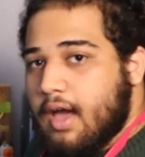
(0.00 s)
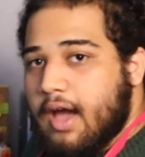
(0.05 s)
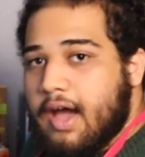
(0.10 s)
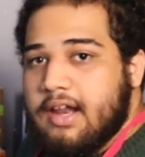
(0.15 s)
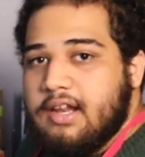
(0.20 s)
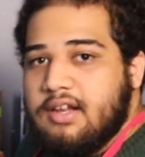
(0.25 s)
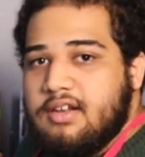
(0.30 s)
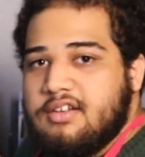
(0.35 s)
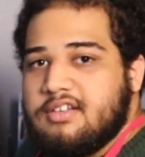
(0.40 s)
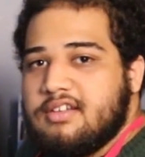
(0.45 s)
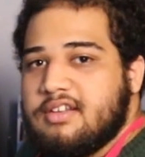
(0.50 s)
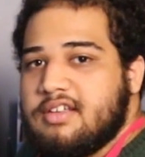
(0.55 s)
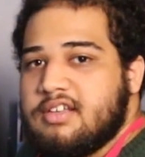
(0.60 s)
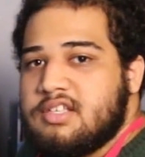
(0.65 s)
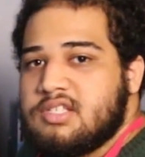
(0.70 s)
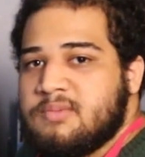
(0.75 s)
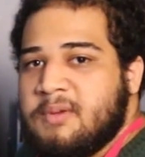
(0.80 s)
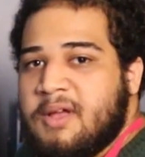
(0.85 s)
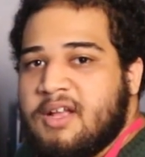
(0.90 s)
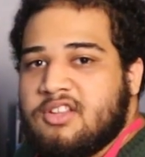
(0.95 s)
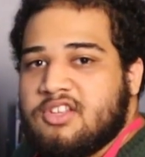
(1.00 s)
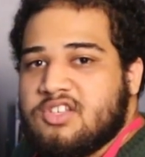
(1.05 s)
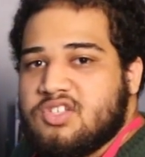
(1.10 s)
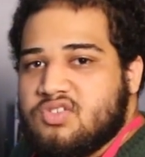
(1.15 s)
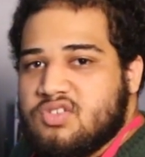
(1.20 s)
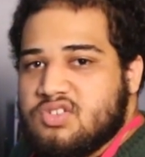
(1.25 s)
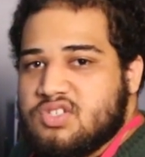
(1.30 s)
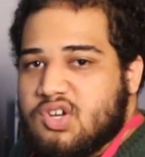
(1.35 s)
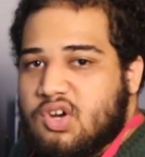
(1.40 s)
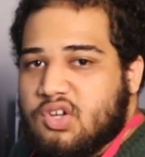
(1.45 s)
I didn't expect
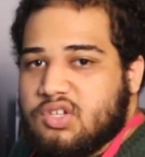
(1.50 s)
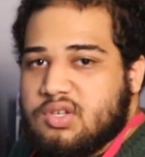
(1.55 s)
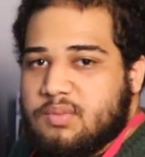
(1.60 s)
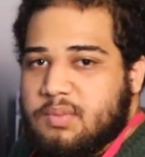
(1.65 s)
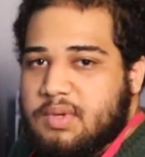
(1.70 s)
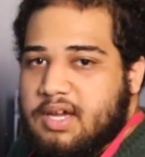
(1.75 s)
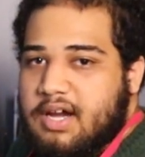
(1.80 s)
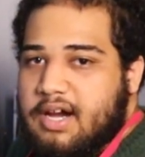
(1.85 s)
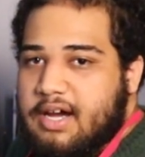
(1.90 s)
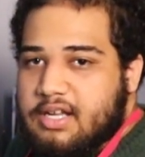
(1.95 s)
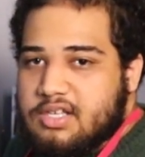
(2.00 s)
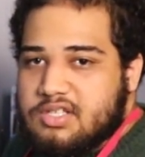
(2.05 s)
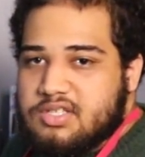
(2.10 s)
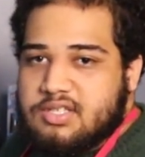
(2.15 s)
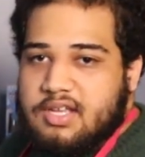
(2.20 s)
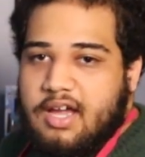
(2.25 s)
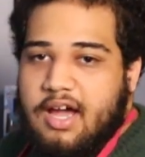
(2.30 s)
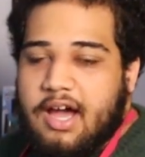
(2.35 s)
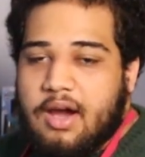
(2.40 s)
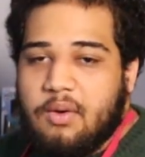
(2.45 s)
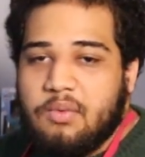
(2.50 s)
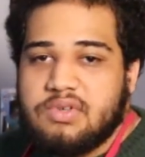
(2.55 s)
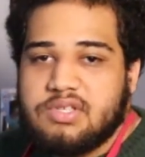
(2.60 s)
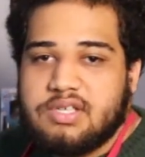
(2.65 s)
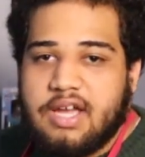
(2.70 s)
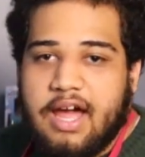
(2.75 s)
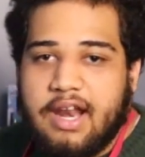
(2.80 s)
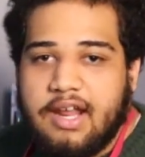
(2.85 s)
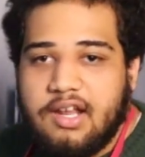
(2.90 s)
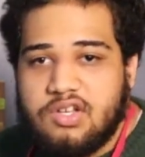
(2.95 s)
this result, to be honest. I was
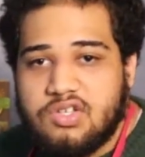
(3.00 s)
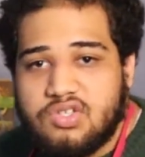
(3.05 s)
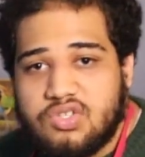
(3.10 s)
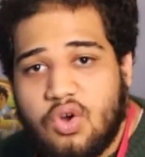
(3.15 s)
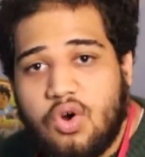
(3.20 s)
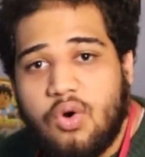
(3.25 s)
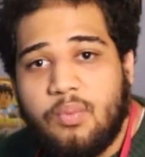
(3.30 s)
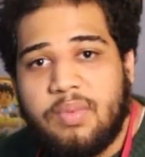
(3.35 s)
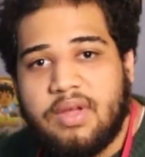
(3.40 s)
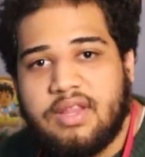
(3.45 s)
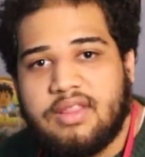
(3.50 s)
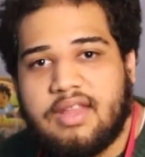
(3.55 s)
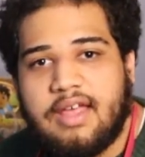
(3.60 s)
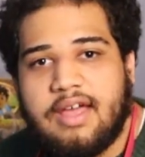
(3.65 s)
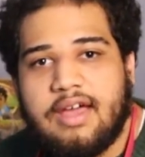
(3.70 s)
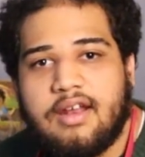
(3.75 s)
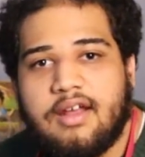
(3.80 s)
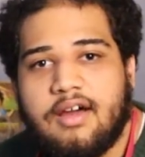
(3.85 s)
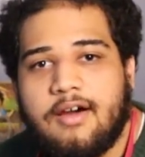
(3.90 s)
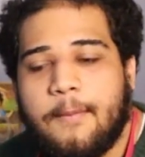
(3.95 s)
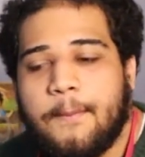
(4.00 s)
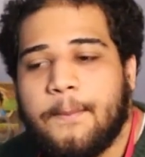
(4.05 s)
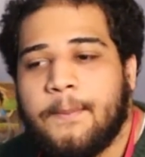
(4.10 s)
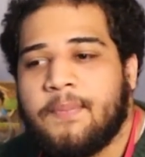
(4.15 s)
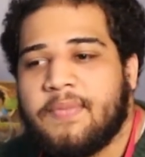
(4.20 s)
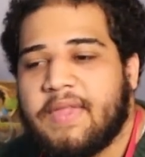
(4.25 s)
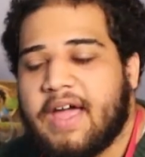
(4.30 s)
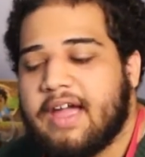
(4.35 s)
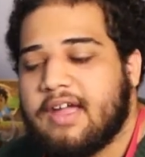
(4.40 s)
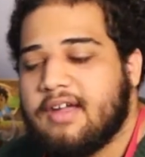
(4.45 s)
kind of just hoping that
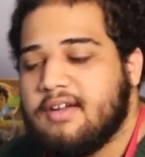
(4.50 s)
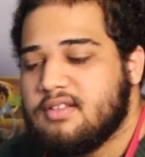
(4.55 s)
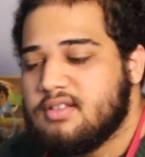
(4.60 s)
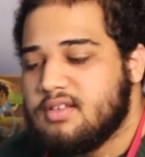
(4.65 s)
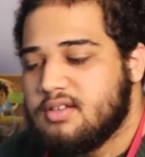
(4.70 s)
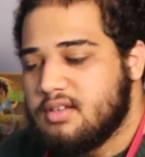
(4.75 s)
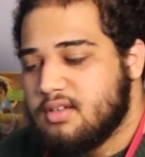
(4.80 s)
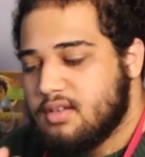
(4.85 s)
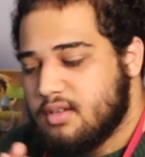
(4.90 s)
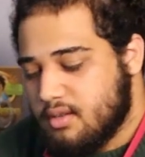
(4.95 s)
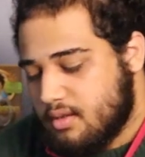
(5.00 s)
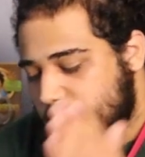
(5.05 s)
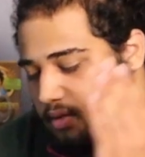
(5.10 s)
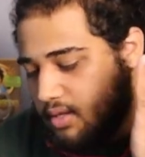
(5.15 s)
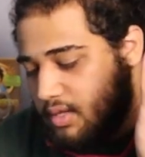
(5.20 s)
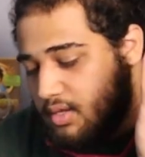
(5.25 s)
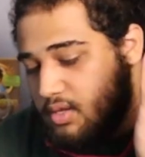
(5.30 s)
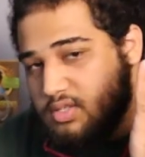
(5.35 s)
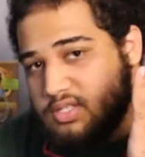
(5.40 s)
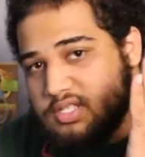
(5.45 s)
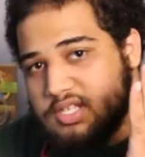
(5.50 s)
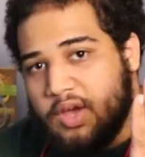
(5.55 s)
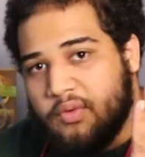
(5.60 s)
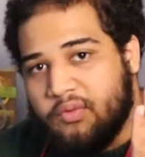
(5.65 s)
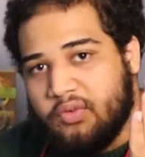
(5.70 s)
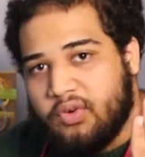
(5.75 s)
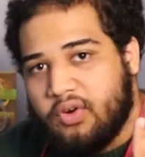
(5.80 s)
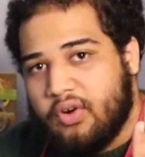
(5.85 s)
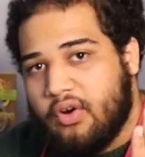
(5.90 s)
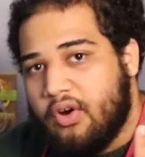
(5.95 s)
I could
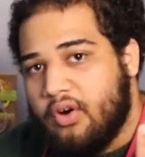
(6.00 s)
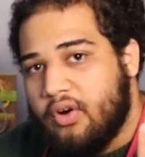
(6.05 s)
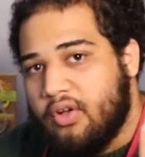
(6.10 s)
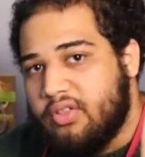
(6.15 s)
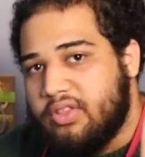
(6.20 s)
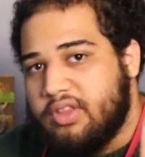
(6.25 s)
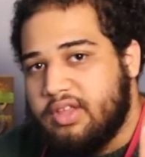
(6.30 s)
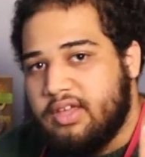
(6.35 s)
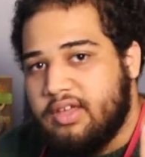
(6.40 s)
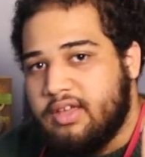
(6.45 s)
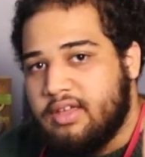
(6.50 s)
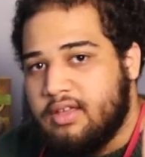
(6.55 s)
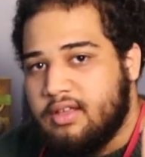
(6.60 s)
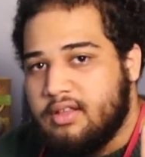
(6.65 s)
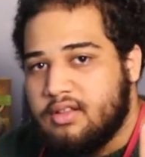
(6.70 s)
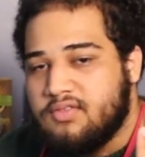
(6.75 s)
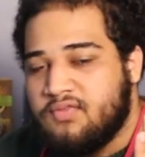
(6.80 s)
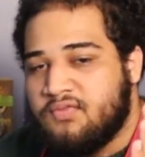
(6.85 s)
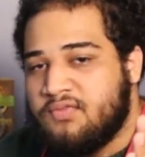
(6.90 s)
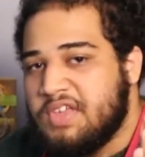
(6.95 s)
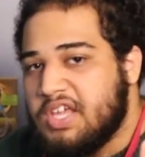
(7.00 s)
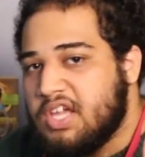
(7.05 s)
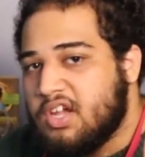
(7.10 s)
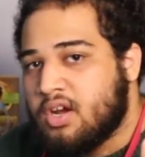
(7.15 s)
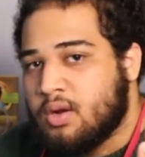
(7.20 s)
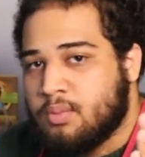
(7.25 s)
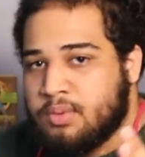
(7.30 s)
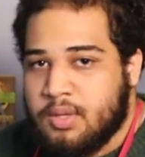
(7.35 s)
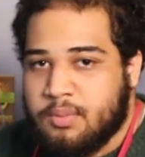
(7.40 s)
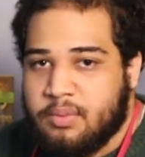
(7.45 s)
sever all the
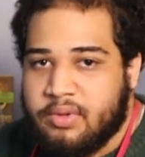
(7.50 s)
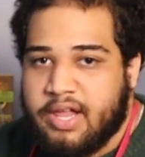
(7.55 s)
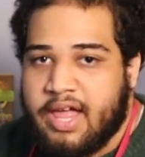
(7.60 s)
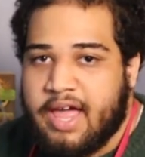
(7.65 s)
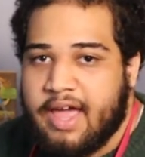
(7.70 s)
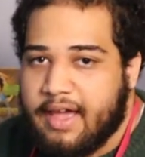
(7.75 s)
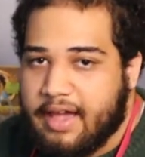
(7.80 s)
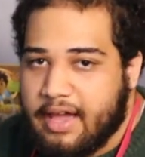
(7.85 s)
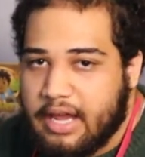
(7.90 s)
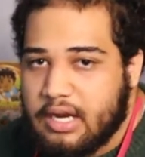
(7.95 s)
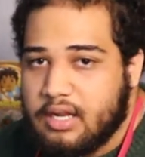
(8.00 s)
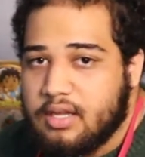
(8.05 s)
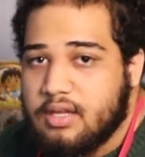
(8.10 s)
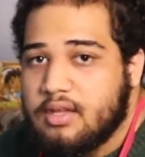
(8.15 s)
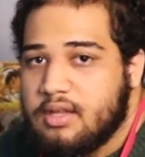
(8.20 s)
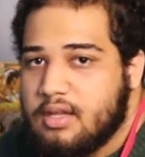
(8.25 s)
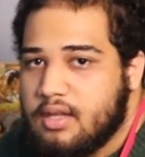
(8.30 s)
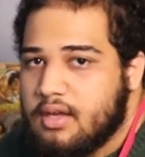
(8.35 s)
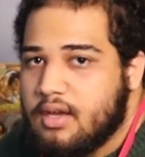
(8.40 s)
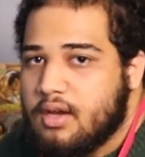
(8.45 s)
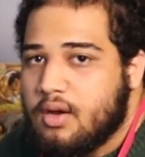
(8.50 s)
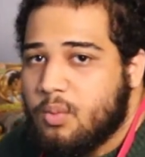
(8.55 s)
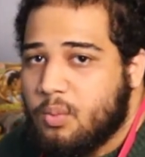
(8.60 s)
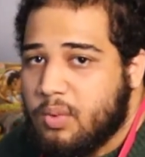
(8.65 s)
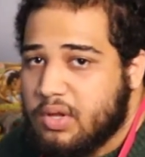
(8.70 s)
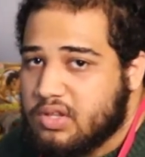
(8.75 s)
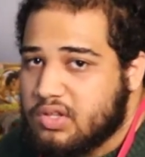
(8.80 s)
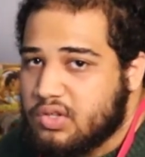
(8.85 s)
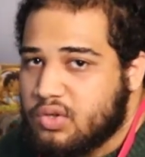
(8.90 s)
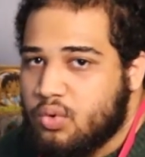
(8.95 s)
fear people had
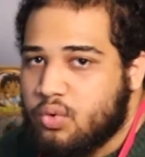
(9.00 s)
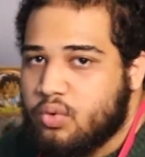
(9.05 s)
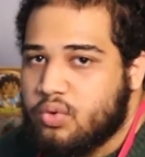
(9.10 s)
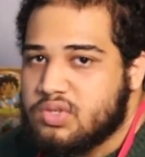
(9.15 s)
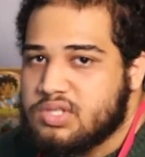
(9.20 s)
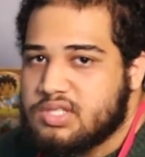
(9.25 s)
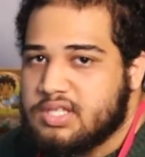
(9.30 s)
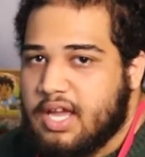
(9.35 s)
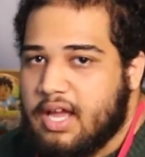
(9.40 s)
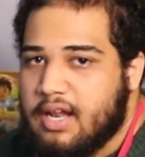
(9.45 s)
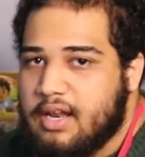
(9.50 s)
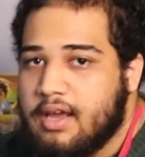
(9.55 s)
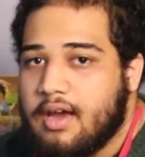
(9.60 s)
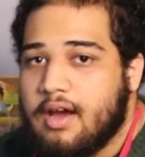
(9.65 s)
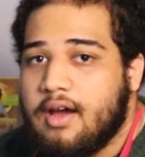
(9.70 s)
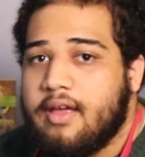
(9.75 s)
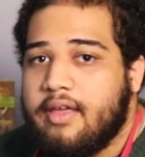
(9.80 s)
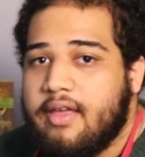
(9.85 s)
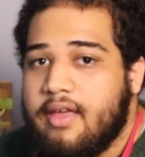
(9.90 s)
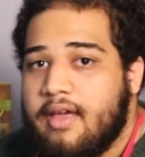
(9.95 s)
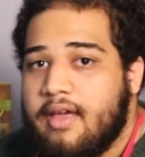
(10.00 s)
with the Google Stadia.